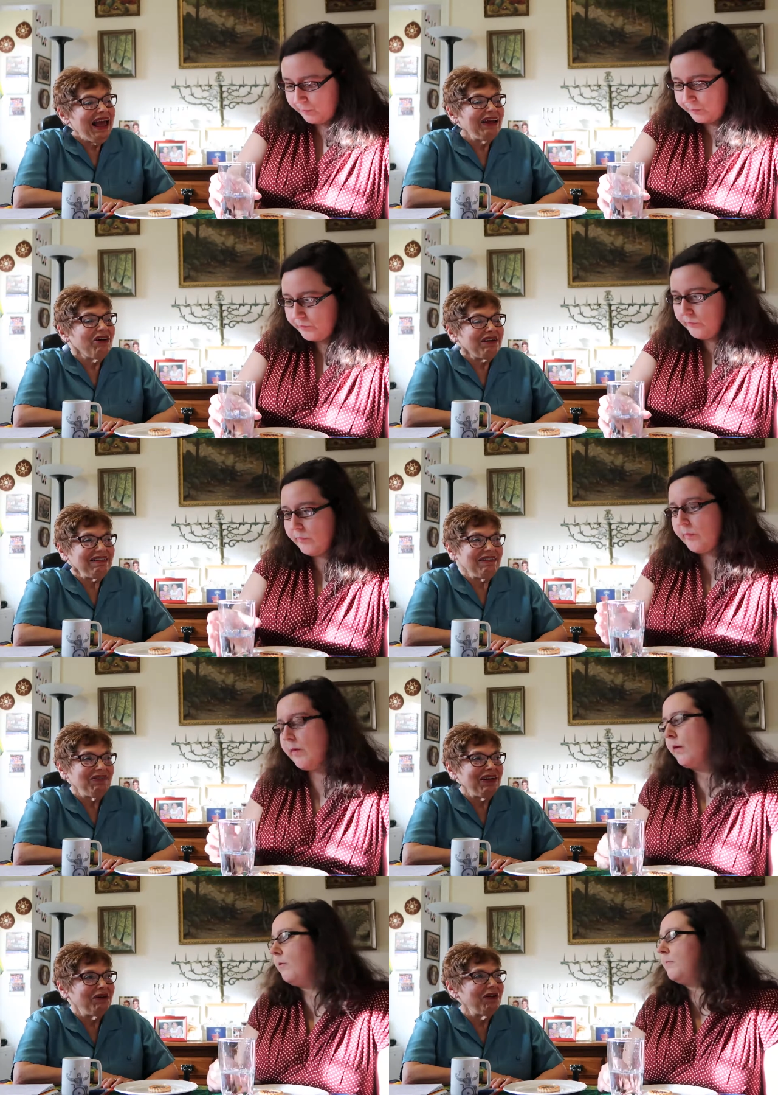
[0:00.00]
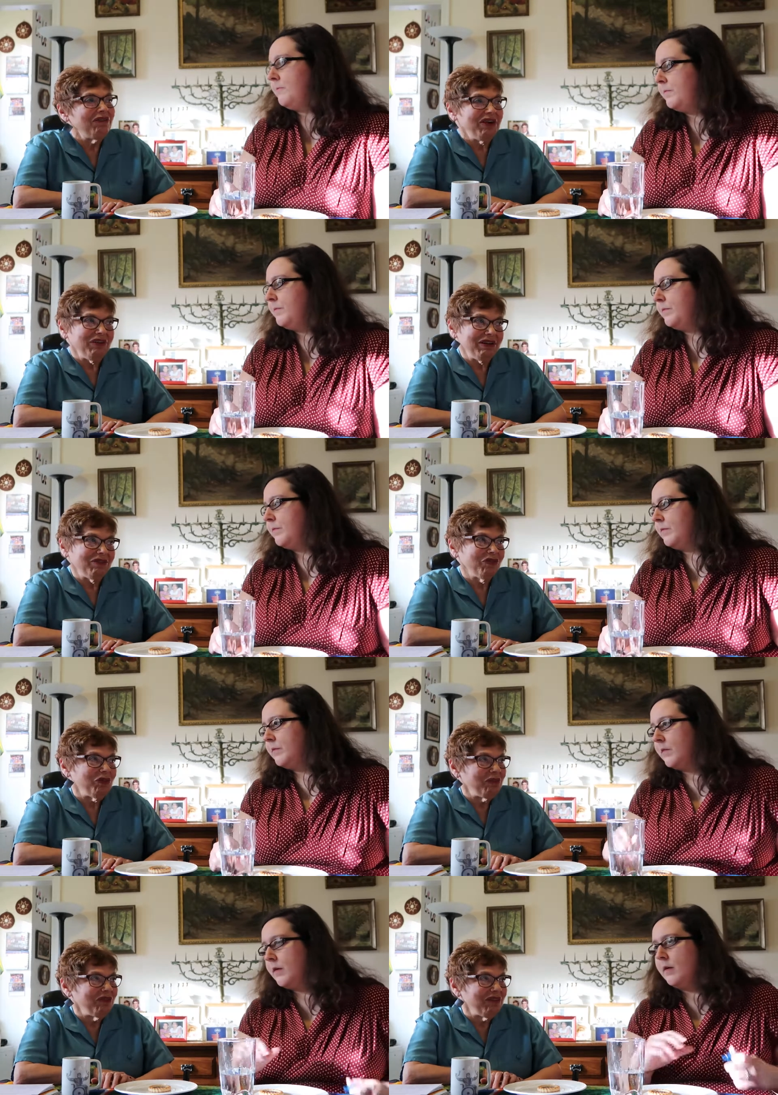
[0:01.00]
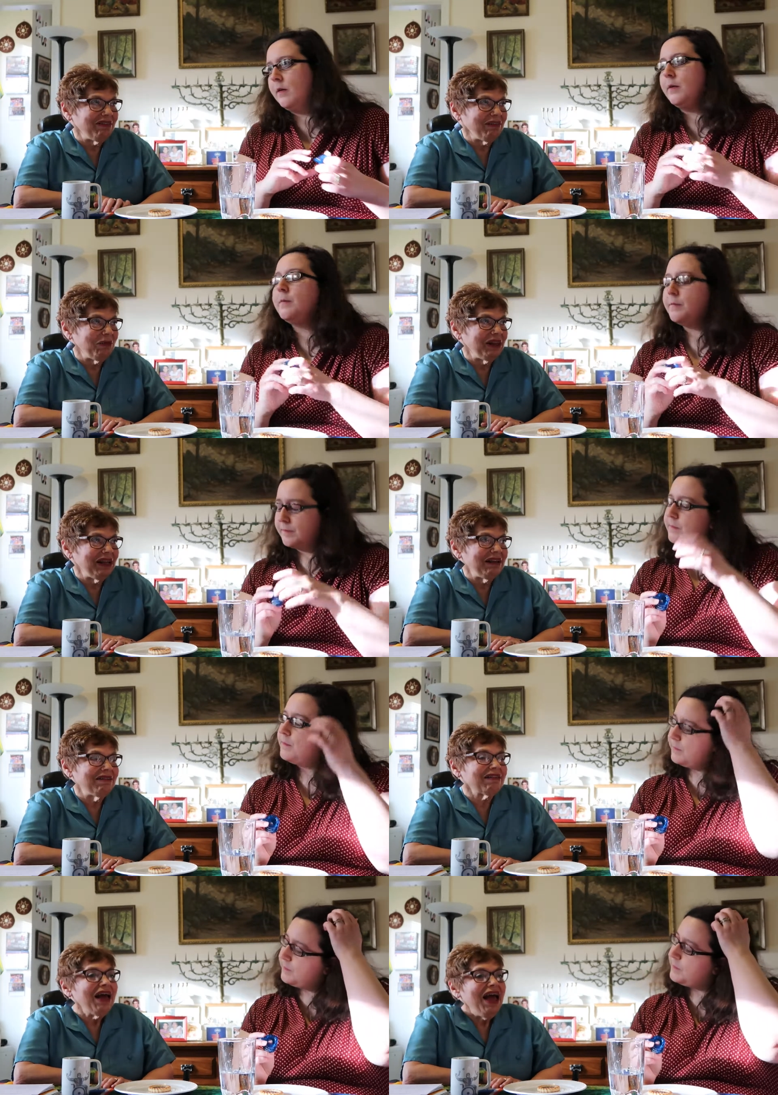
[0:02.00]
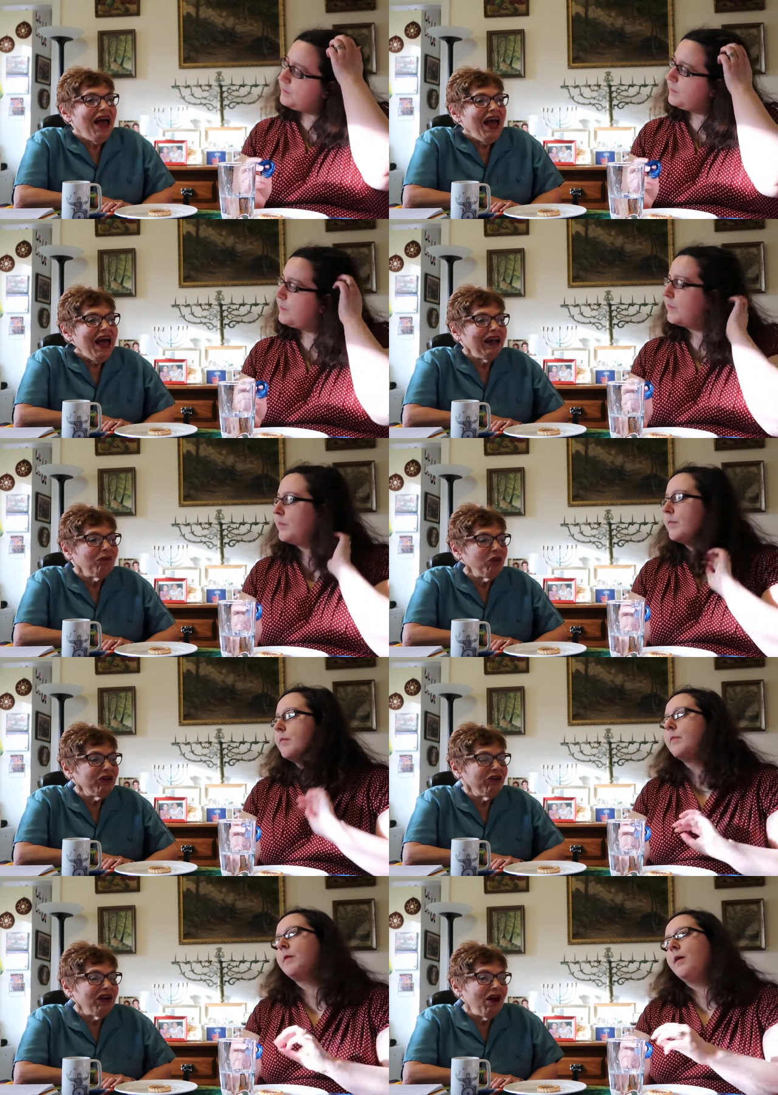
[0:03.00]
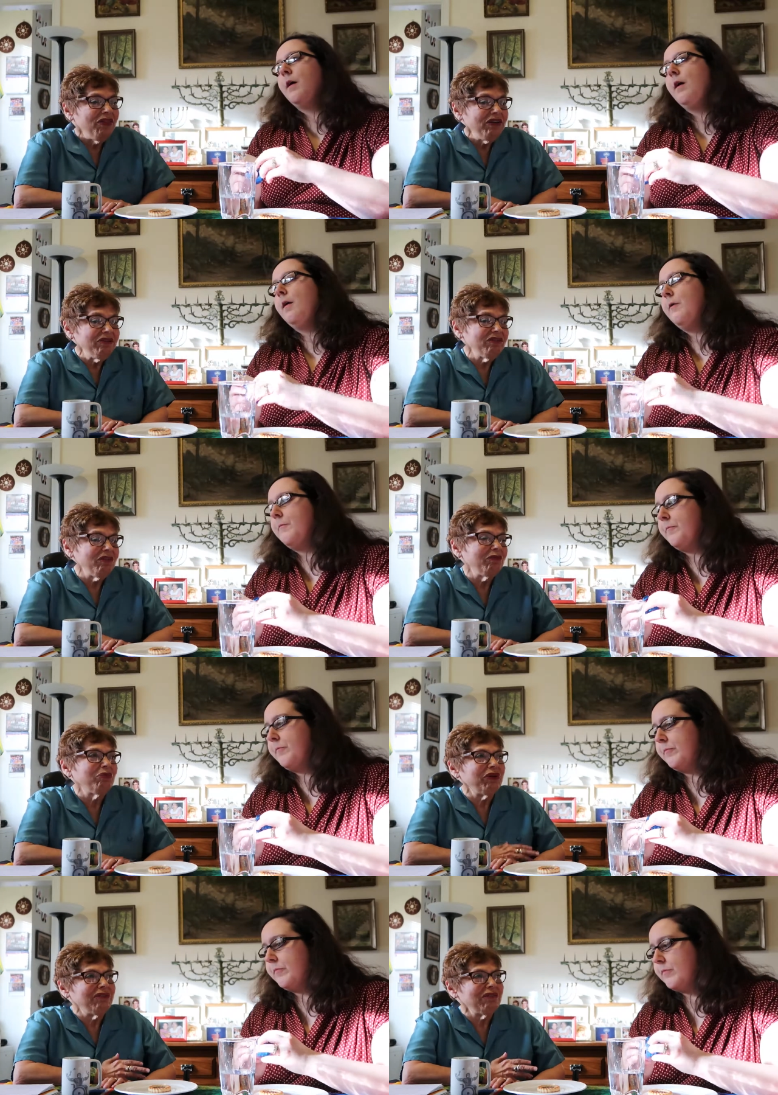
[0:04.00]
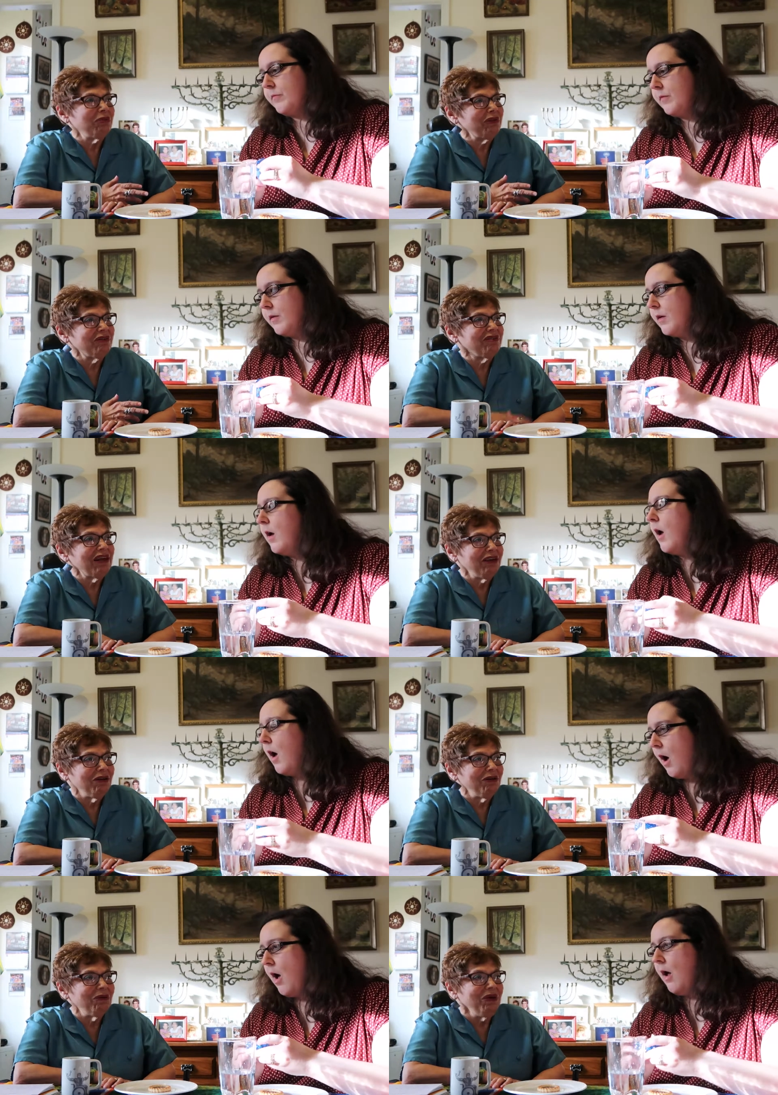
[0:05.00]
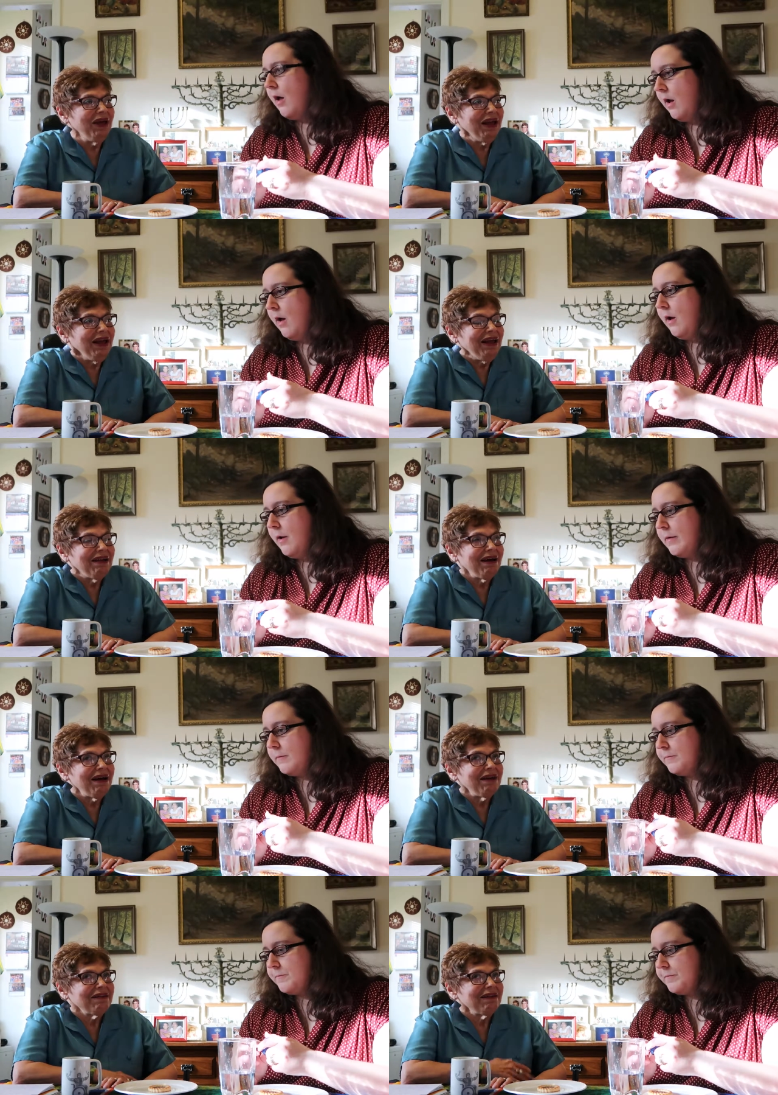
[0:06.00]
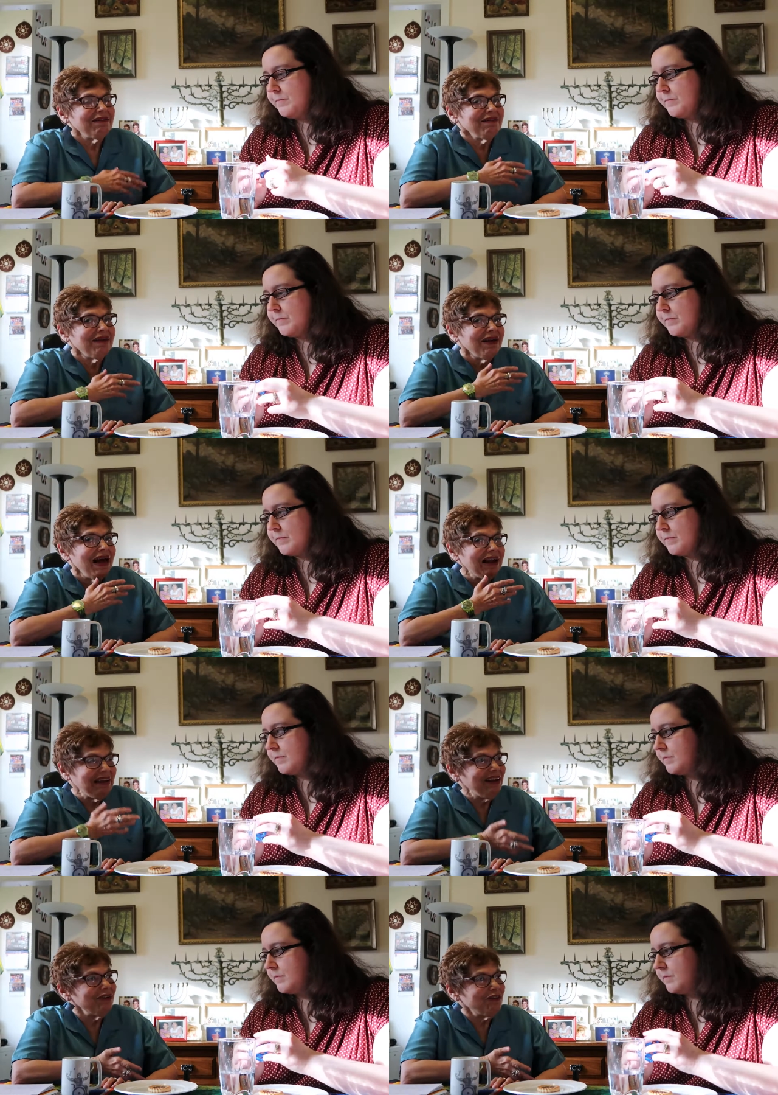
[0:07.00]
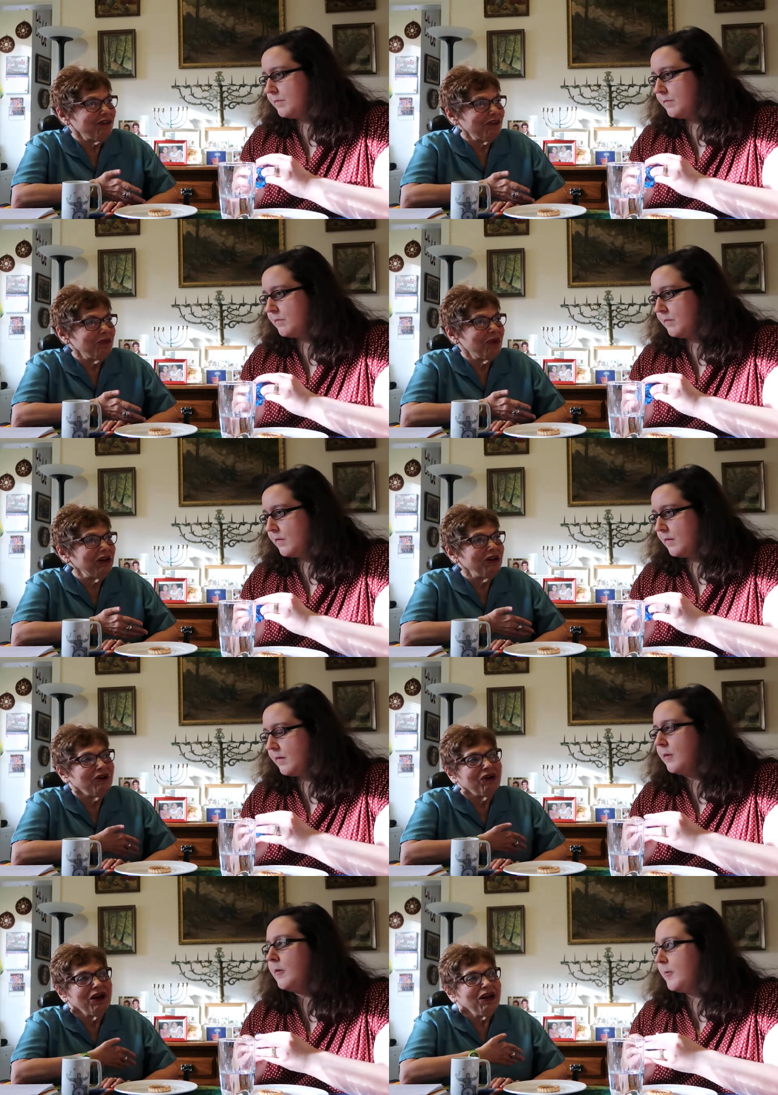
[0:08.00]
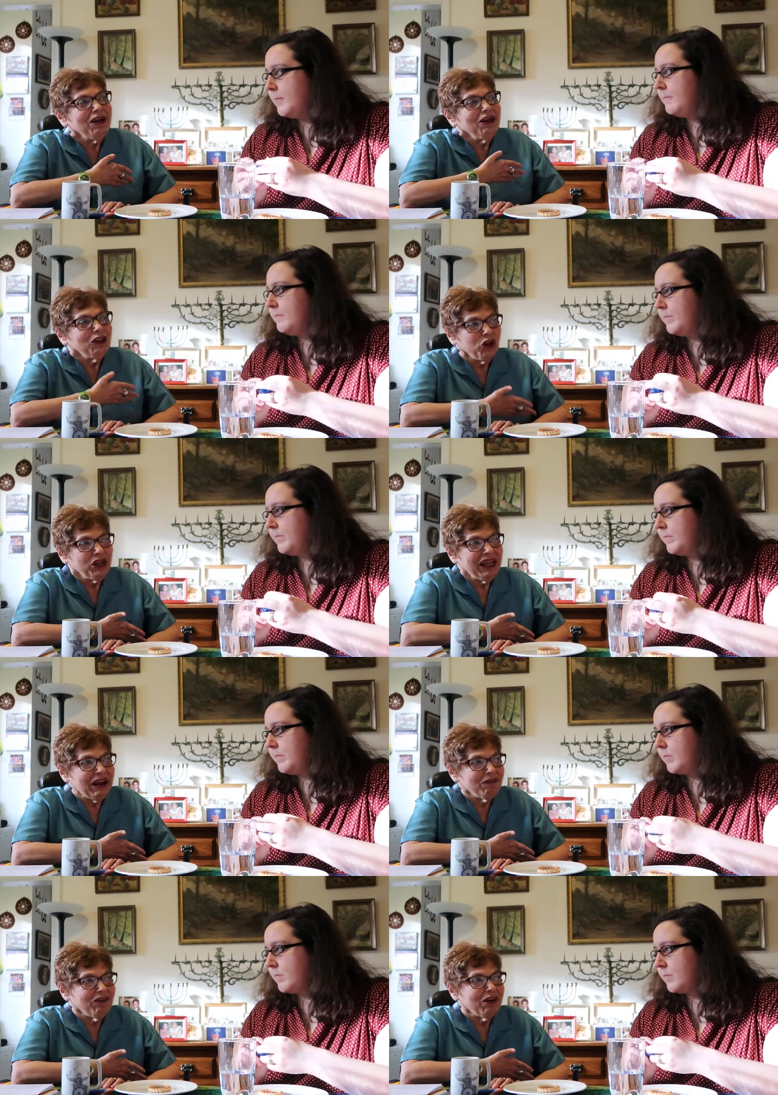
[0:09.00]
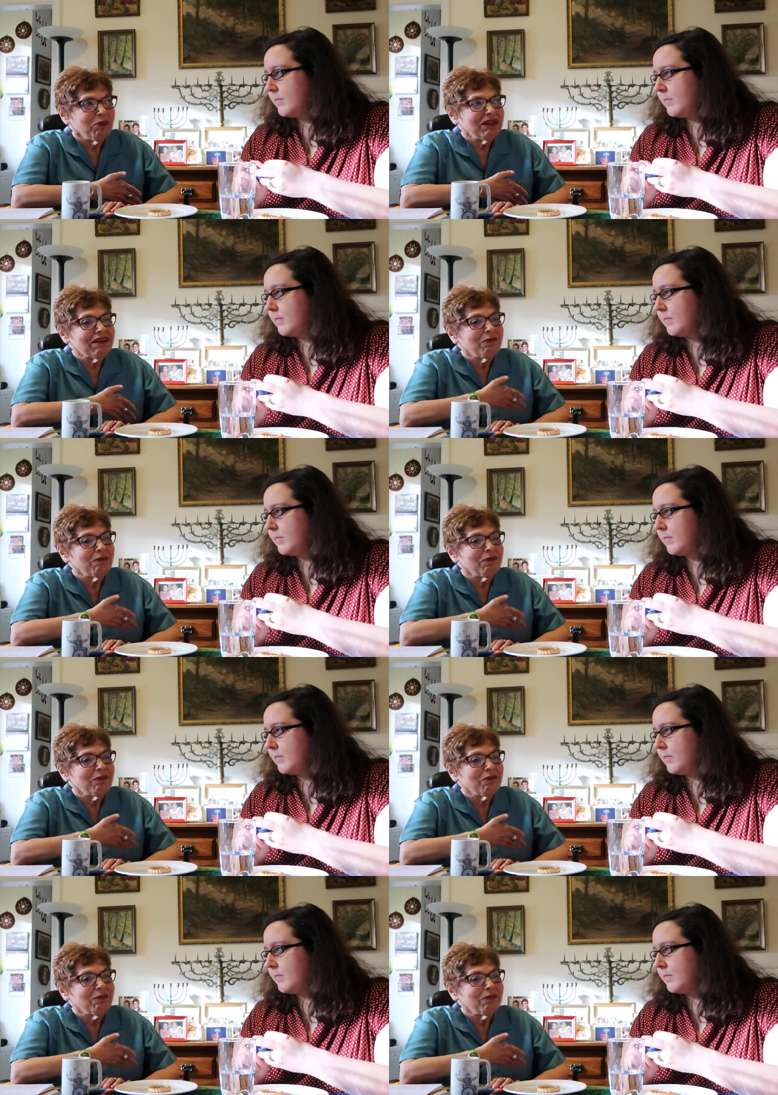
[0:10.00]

Speaker 1: and on TV who have various forms of disabilities. Mm-hmm and I'm wondering, are there certain principles that you uh, adhere to when you're looking at a film and